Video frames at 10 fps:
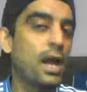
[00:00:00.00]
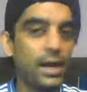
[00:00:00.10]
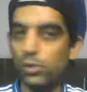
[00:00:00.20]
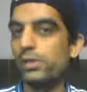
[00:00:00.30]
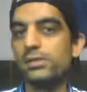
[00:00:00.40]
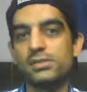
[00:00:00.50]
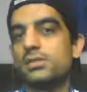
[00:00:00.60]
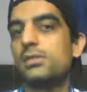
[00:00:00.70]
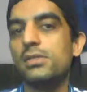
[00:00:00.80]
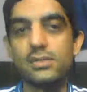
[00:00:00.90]
I don't
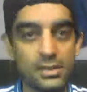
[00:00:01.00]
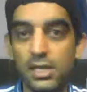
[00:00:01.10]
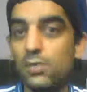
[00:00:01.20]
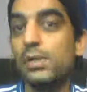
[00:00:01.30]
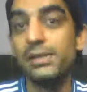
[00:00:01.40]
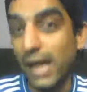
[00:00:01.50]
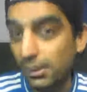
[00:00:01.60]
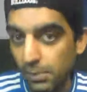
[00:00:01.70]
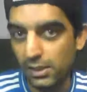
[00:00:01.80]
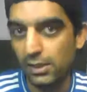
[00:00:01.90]
disagree with
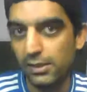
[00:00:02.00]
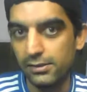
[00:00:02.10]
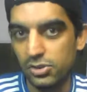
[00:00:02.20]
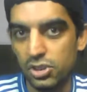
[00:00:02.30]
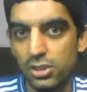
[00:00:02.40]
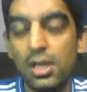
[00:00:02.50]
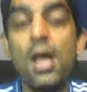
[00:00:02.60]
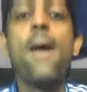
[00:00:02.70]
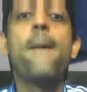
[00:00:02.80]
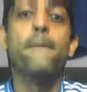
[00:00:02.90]
that particular
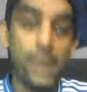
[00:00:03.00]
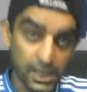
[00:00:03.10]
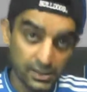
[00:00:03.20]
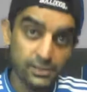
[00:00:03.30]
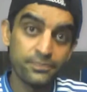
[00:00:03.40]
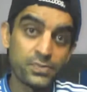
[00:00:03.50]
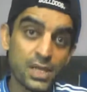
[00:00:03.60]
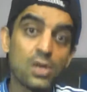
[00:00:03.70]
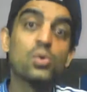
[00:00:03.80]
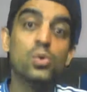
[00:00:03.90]
decision. But
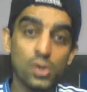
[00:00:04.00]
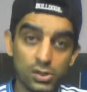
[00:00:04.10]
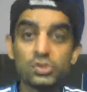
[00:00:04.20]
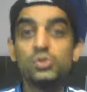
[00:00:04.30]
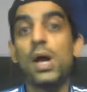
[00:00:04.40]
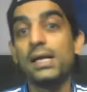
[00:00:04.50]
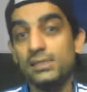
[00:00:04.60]
kudos to